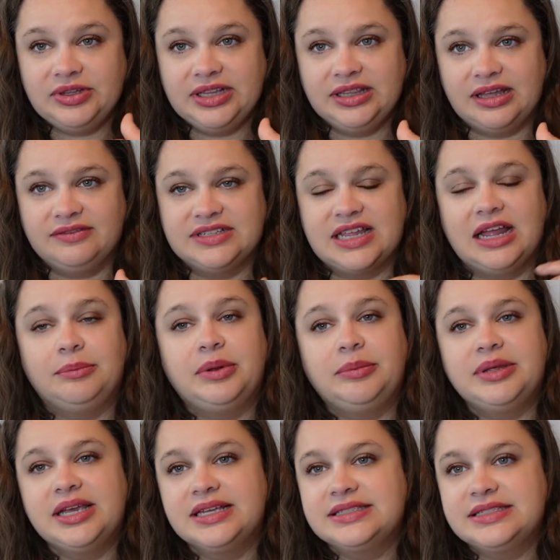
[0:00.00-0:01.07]
really loved that. But
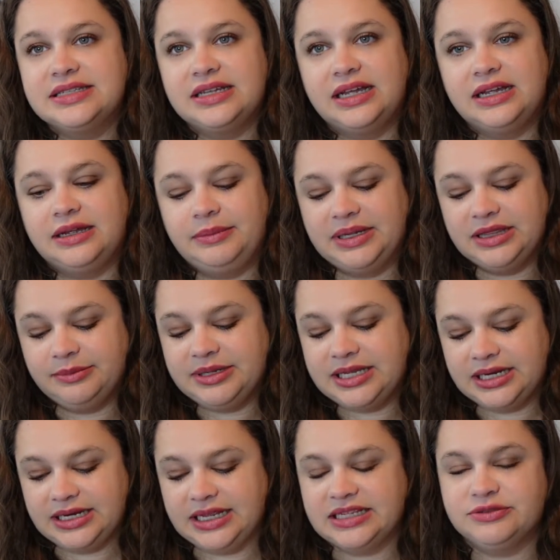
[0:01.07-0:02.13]
because um in the
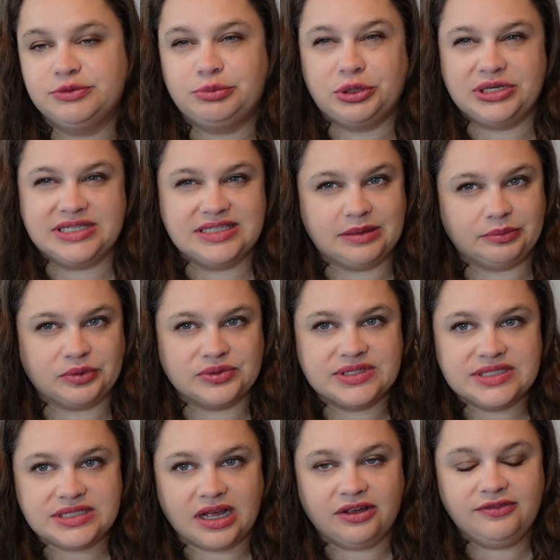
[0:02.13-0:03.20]
beginning it was pretty simple
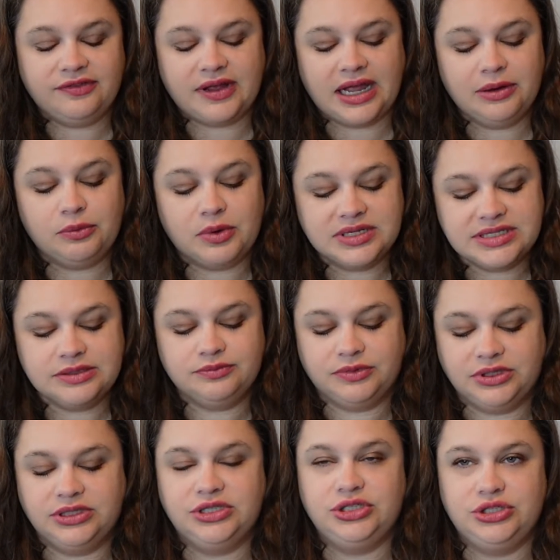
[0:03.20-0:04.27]
stuff, I wasn't
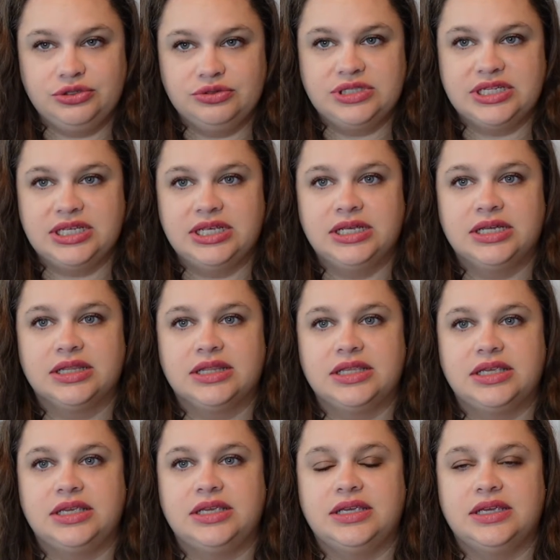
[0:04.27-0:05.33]
really using
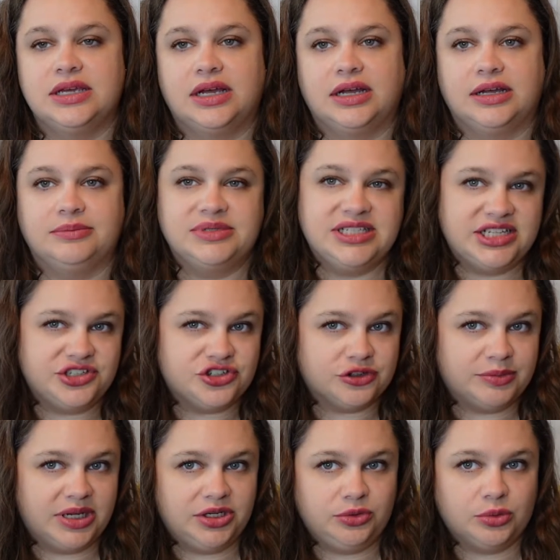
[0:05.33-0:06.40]
the um
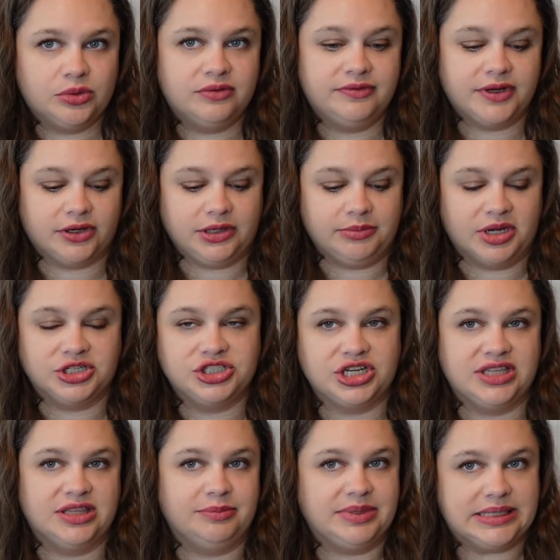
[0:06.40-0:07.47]
teacher manual very much
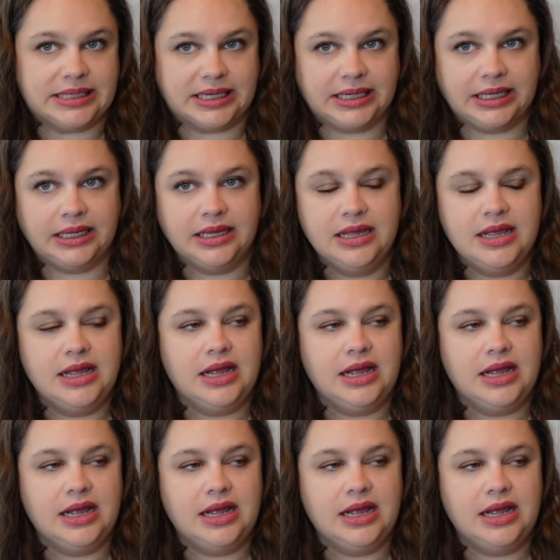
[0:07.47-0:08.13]
in the beginning.